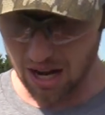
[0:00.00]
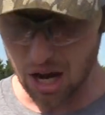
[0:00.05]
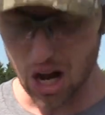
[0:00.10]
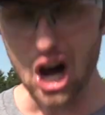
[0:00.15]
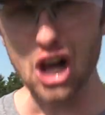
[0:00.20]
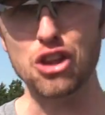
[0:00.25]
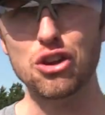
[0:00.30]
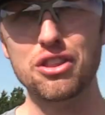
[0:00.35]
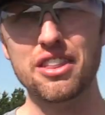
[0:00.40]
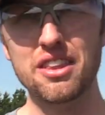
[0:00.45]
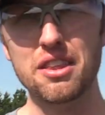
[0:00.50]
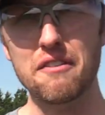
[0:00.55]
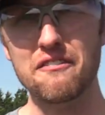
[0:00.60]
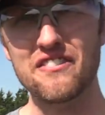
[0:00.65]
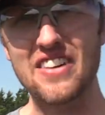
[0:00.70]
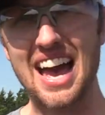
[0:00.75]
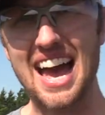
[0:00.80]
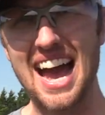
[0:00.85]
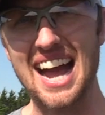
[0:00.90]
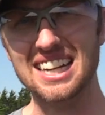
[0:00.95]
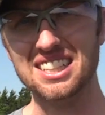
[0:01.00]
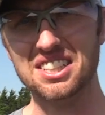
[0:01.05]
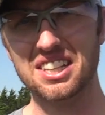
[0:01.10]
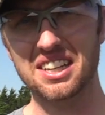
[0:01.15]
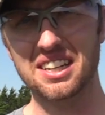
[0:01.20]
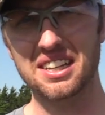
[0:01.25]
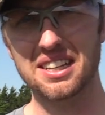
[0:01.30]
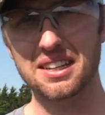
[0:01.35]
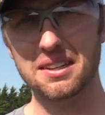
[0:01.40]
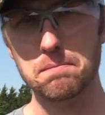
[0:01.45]
other than the fact
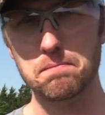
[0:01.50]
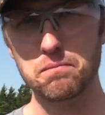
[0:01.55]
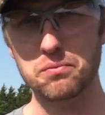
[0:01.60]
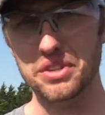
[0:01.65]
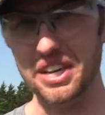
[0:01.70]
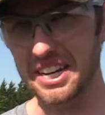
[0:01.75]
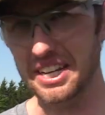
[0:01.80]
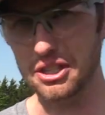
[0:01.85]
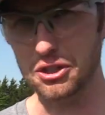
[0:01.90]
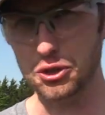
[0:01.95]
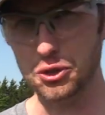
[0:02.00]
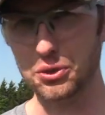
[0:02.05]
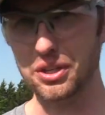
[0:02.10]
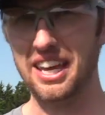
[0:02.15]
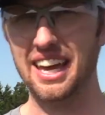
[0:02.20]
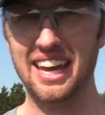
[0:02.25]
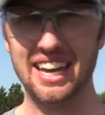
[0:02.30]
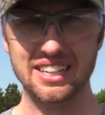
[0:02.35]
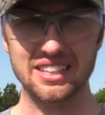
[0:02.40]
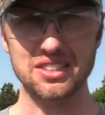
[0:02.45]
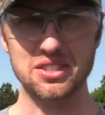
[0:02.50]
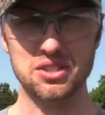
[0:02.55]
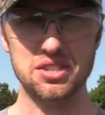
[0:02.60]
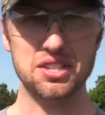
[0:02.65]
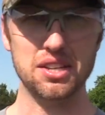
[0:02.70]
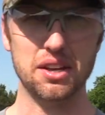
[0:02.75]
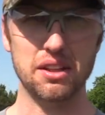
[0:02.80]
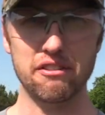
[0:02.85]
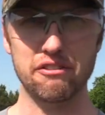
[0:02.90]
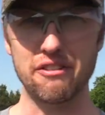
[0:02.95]
that you can
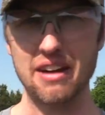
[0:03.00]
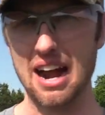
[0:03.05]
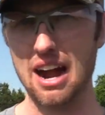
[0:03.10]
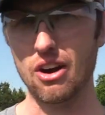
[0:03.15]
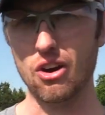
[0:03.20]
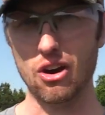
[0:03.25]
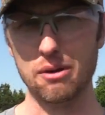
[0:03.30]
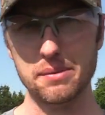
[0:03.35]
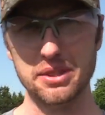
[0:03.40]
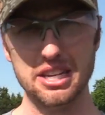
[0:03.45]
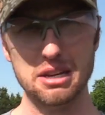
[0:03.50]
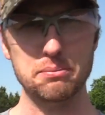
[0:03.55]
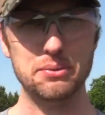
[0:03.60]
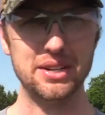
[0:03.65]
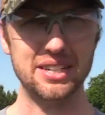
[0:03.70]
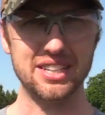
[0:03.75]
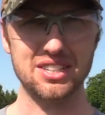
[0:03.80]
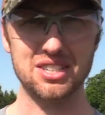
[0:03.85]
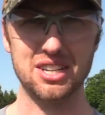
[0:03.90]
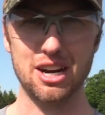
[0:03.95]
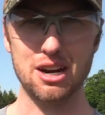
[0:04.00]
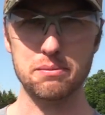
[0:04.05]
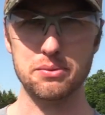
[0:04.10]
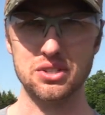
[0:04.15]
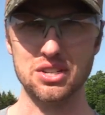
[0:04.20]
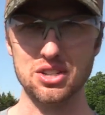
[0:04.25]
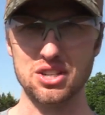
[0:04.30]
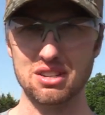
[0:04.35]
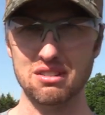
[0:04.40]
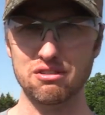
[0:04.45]
conceal a firearm in the appendix carry
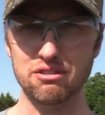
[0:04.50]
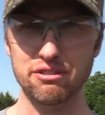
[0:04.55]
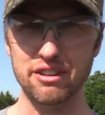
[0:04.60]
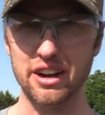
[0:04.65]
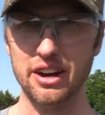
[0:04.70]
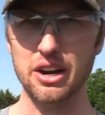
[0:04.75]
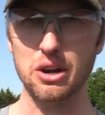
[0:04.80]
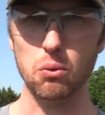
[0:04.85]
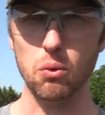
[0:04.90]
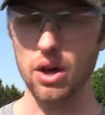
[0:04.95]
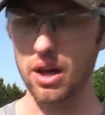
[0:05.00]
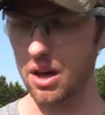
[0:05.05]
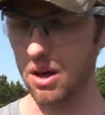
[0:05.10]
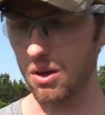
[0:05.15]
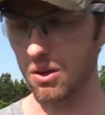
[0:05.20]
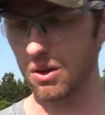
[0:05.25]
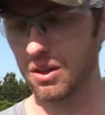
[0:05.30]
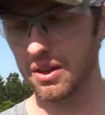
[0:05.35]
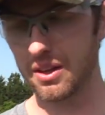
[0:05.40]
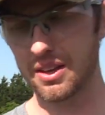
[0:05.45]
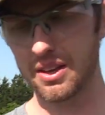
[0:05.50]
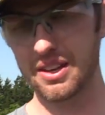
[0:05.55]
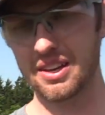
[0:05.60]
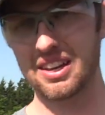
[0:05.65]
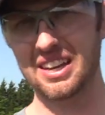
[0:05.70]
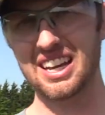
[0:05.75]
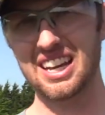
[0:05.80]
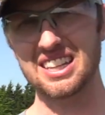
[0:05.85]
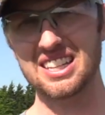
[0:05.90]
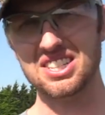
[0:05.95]
position very well.
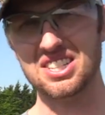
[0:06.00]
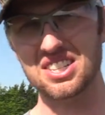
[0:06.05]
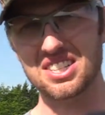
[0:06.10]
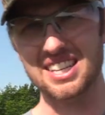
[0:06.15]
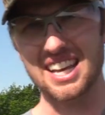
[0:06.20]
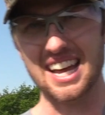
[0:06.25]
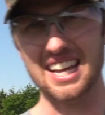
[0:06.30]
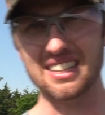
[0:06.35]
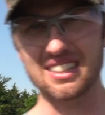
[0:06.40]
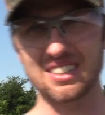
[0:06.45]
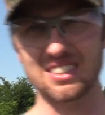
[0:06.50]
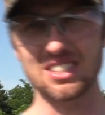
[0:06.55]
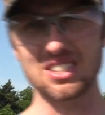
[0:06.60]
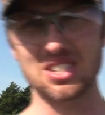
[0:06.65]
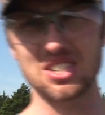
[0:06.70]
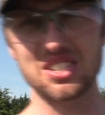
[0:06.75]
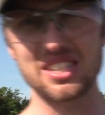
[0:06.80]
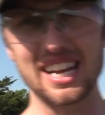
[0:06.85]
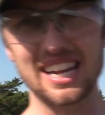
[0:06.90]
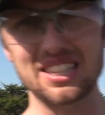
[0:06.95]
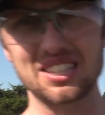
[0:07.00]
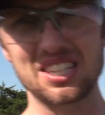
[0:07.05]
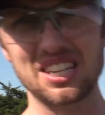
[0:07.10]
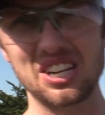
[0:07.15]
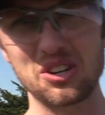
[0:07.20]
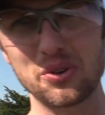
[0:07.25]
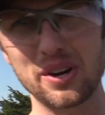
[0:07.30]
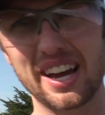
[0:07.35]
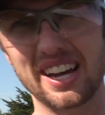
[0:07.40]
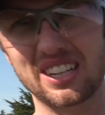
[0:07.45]
And this is that
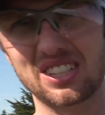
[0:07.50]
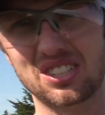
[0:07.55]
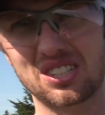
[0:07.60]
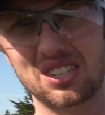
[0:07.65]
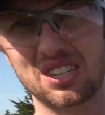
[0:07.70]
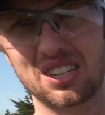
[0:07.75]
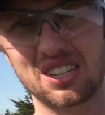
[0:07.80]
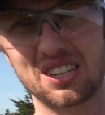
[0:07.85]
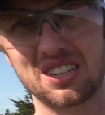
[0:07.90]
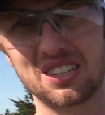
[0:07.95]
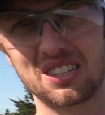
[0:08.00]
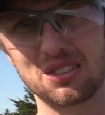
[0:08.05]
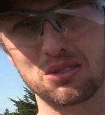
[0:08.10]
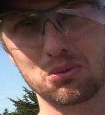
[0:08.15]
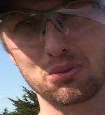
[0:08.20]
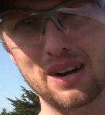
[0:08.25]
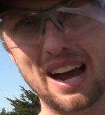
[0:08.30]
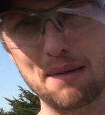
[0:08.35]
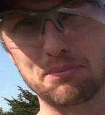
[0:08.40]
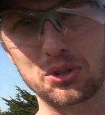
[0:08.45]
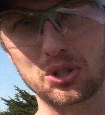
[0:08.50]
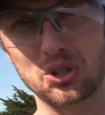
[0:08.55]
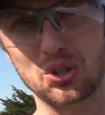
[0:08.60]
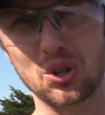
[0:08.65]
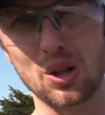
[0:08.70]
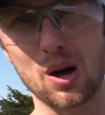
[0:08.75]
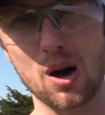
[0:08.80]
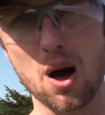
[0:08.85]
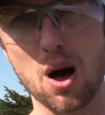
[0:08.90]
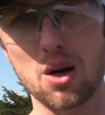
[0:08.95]
T-Rex raptor
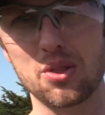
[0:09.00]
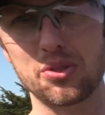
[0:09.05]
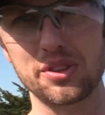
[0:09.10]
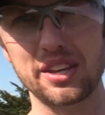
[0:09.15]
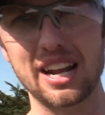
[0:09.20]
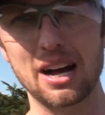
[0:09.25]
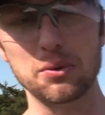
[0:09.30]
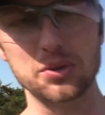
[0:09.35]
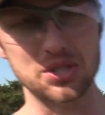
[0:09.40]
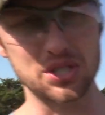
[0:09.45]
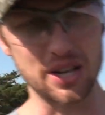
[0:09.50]
claw that I was